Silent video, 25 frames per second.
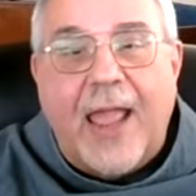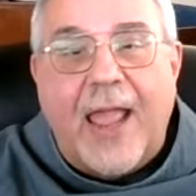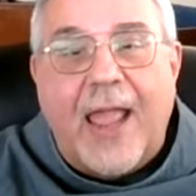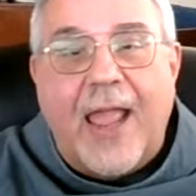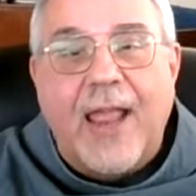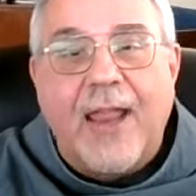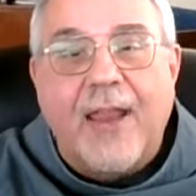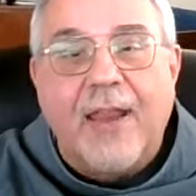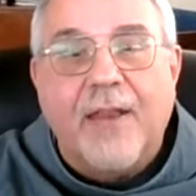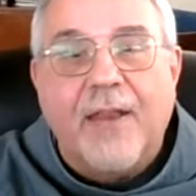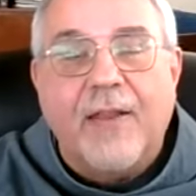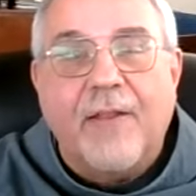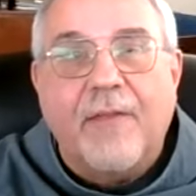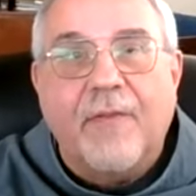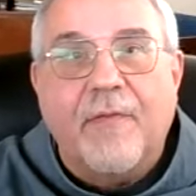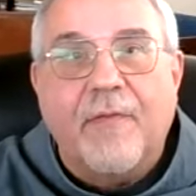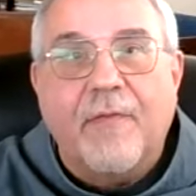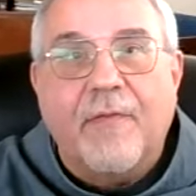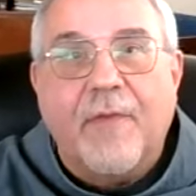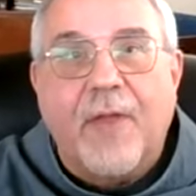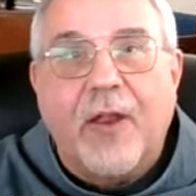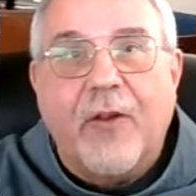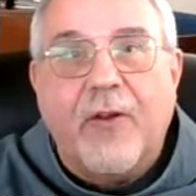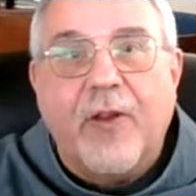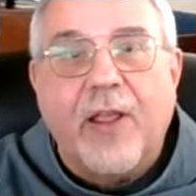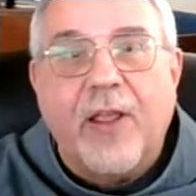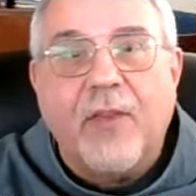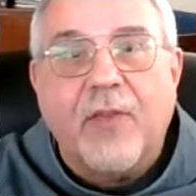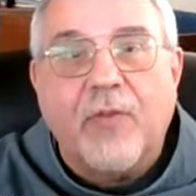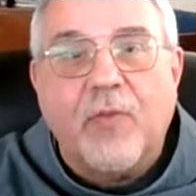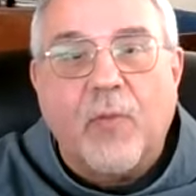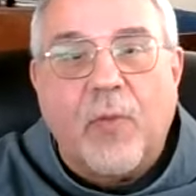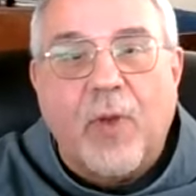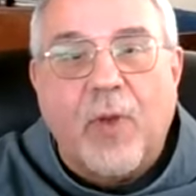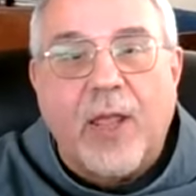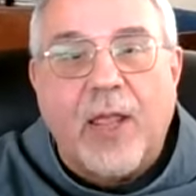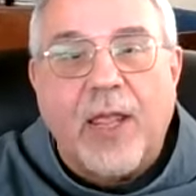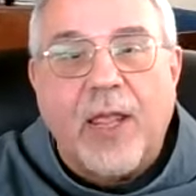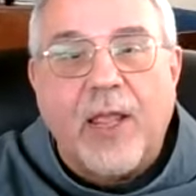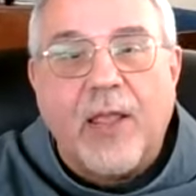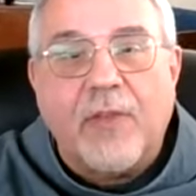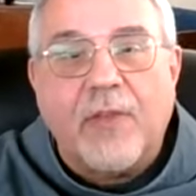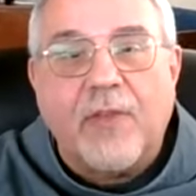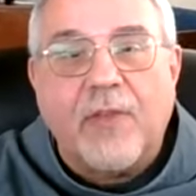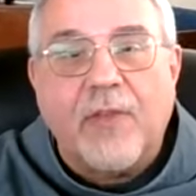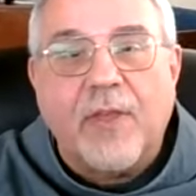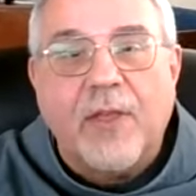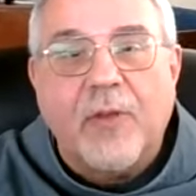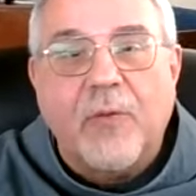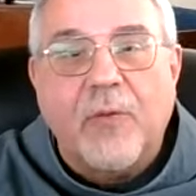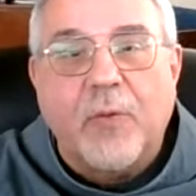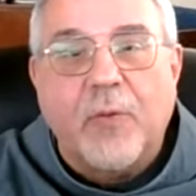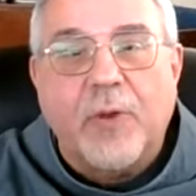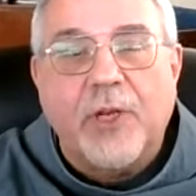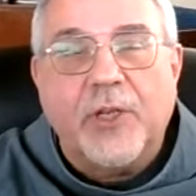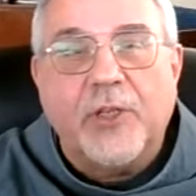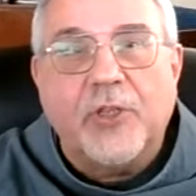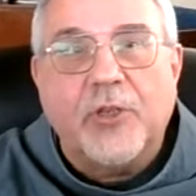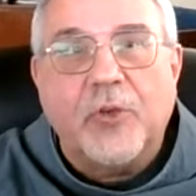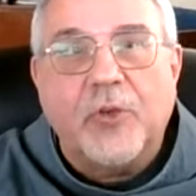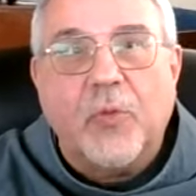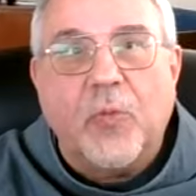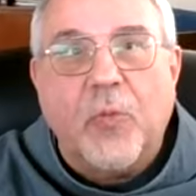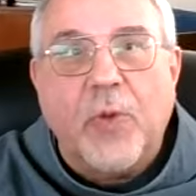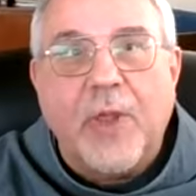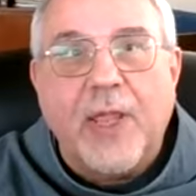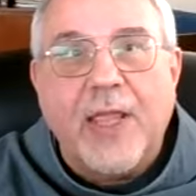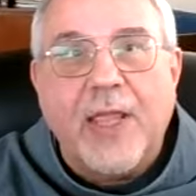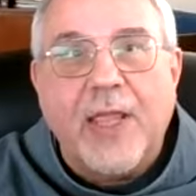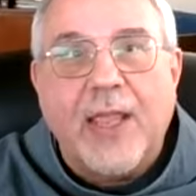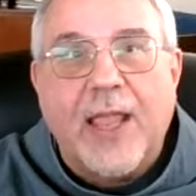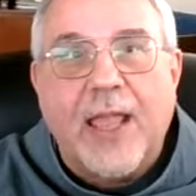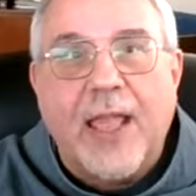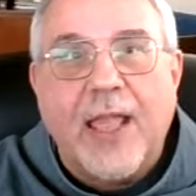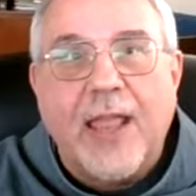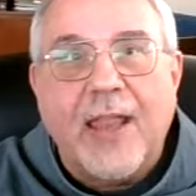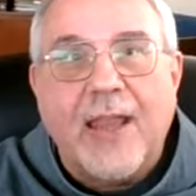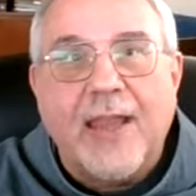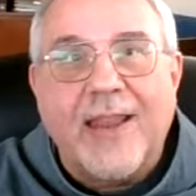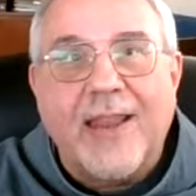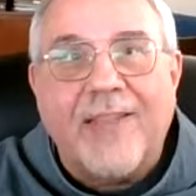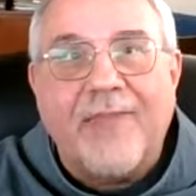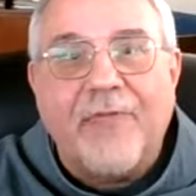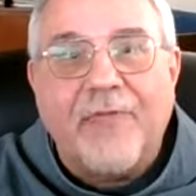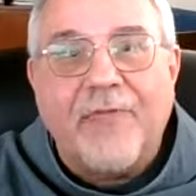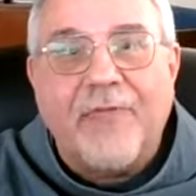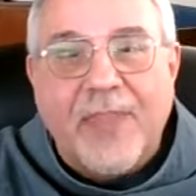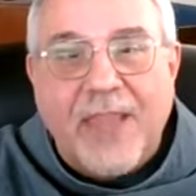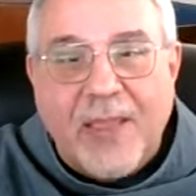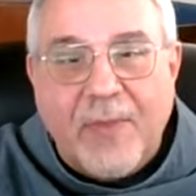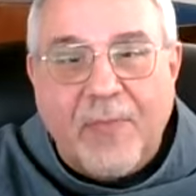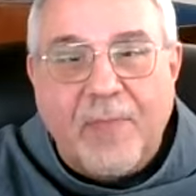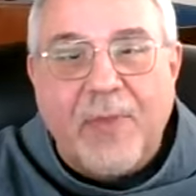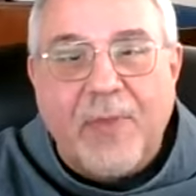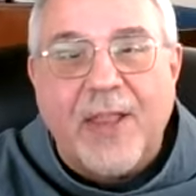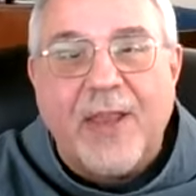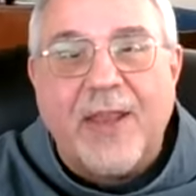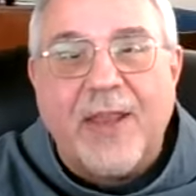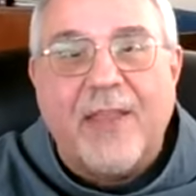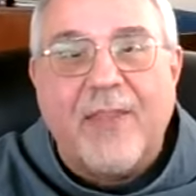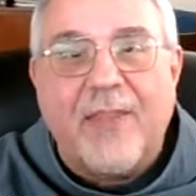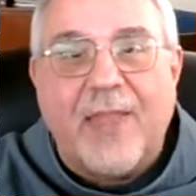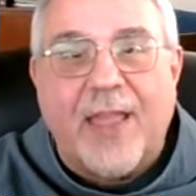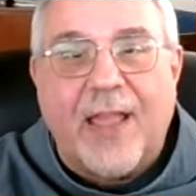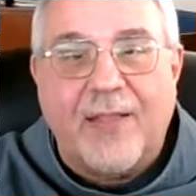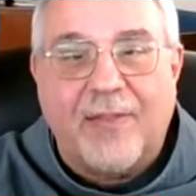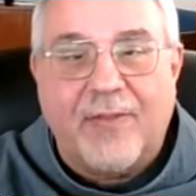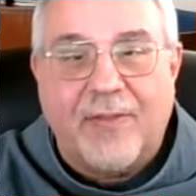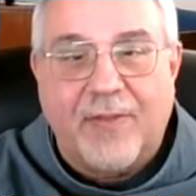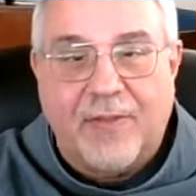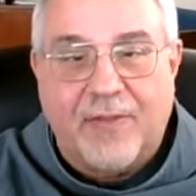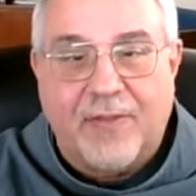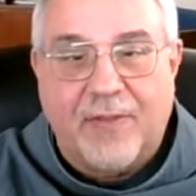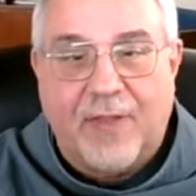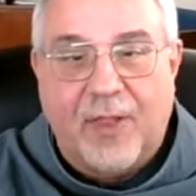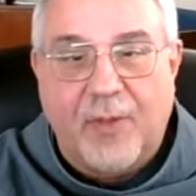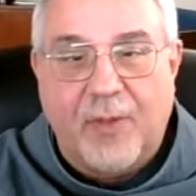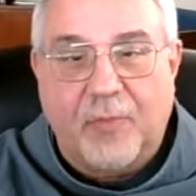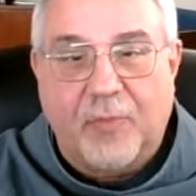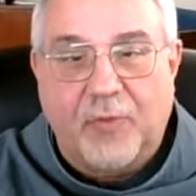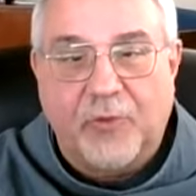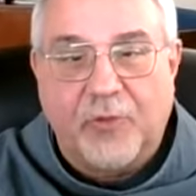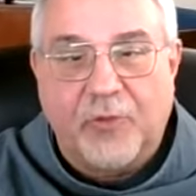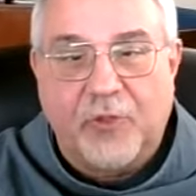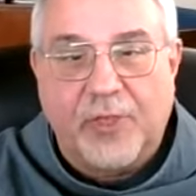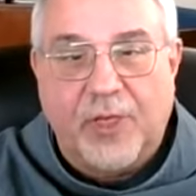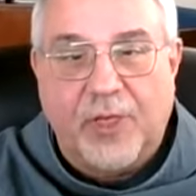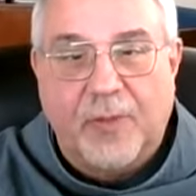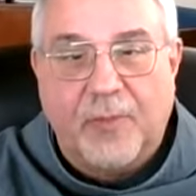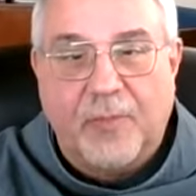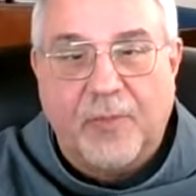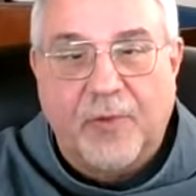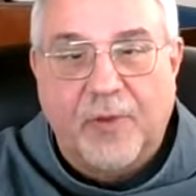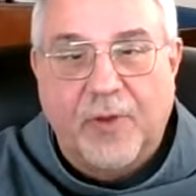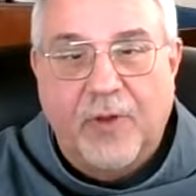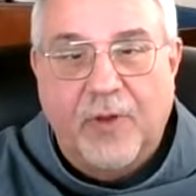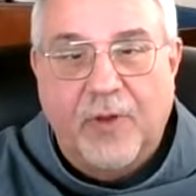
and various ways in which we can deepen that discipleship